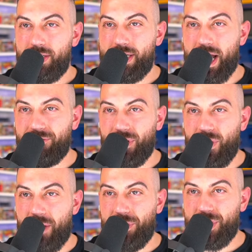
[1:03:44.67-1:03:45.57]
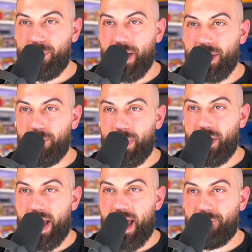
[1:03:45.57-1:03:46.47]
Jeff the Rev, you should make your
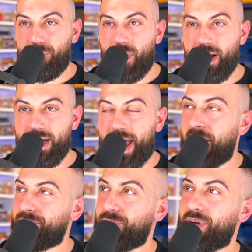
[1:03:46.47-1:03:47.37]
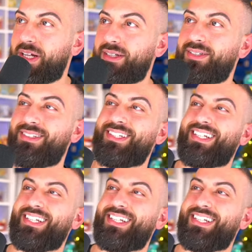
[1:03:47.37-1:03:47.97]
beard half red and half green.